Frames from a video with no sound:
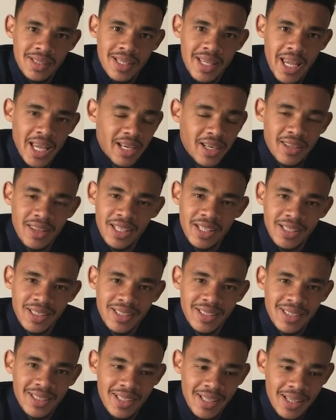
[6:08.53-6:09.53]

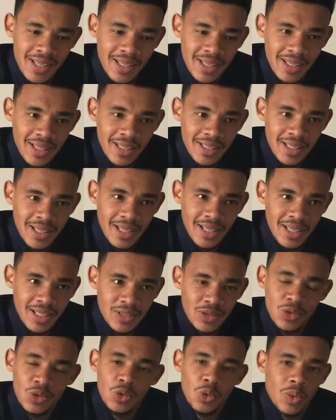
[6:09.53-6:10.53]
Anything to
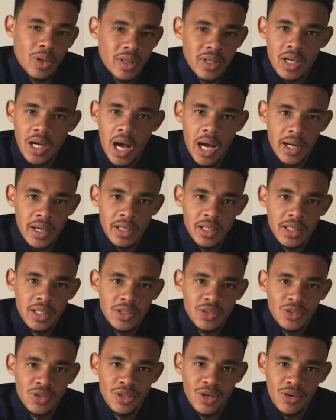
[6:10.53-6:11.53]
do with curry,
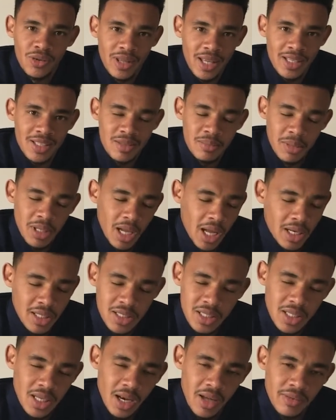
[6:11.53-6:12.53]
that's me. I
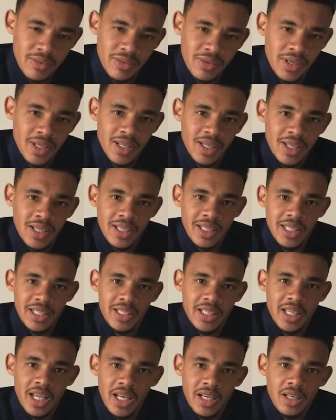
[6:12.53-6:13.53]
just love
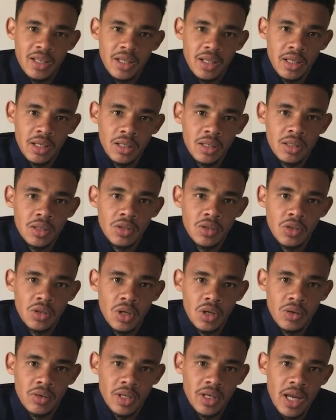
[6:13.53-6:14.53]
eating anything,
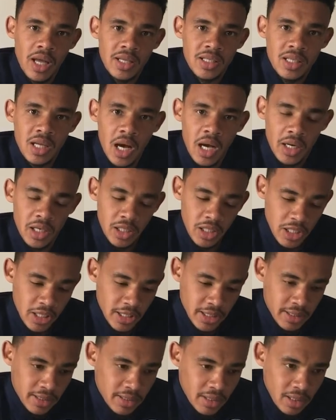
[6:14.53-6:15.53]
that has curry in
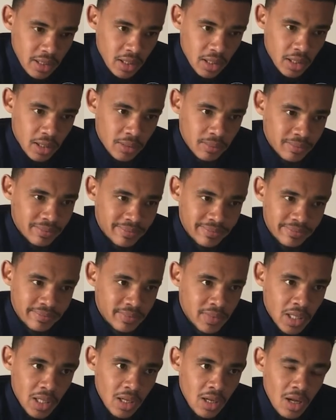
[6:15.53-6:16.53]
it.
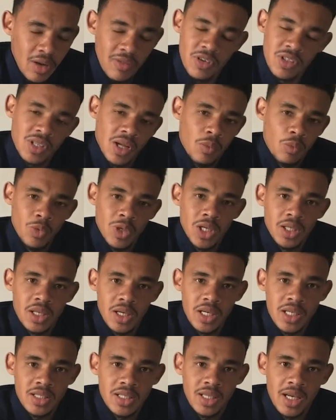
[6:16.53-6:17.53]
For some weird
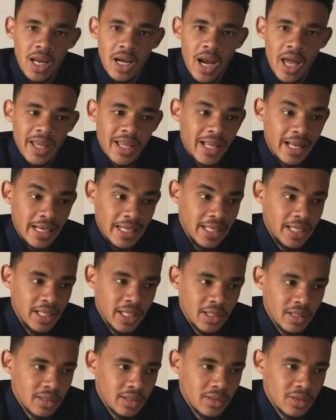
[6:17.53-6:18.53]
reason, I like
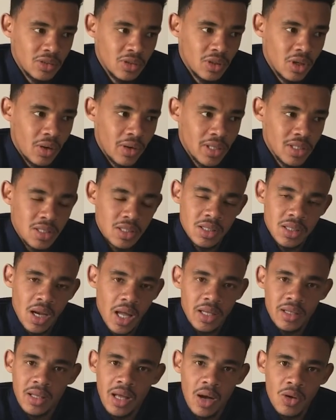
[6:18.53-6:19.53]
cleaning, I just
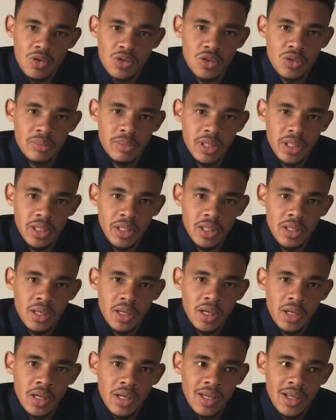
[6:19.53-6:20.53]
like the house to be
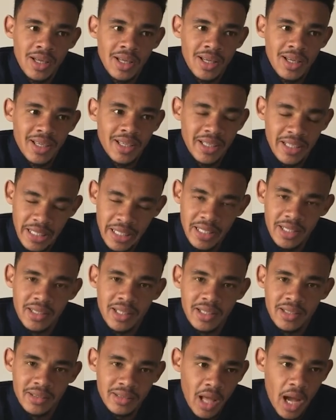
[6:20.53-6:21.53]
neat
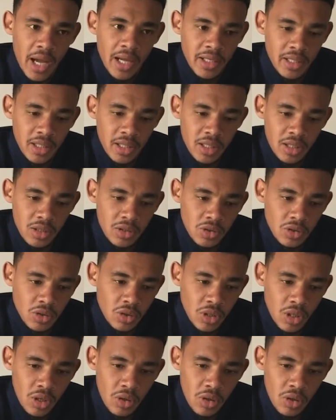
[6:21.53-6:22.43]
and tidy, I